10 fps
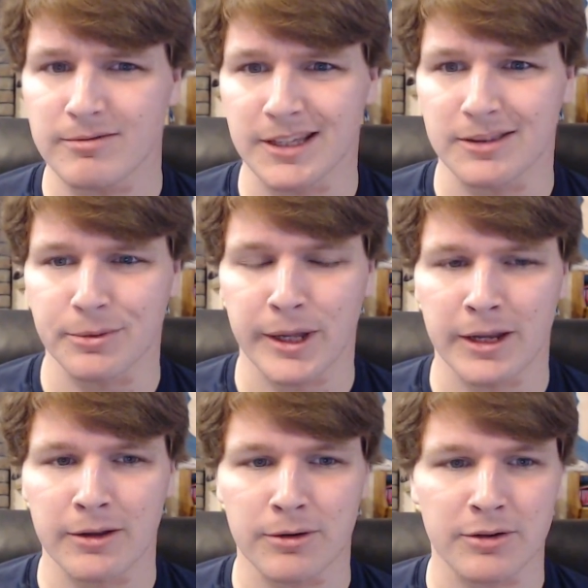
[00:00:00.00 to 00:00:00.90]
at the
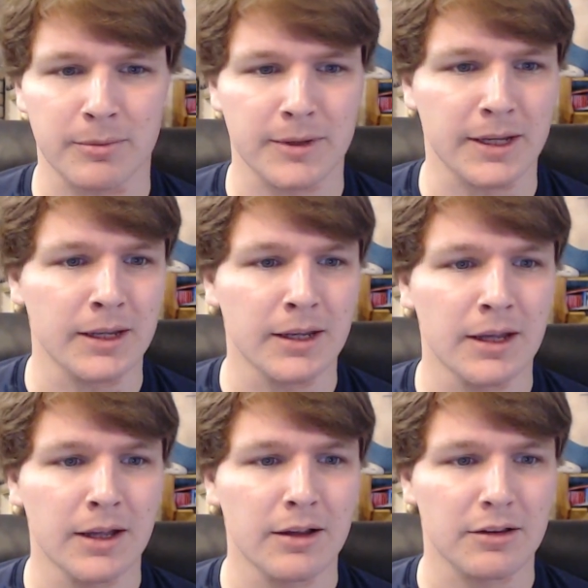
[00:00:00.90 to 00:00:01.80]
wedding or something.
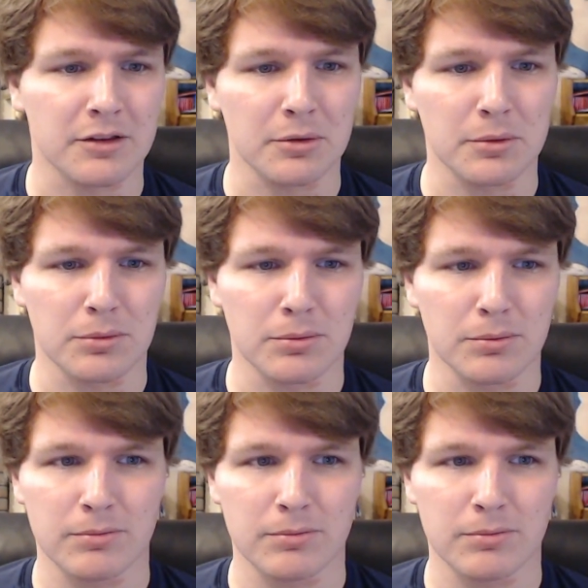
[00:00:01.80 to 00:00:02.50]
So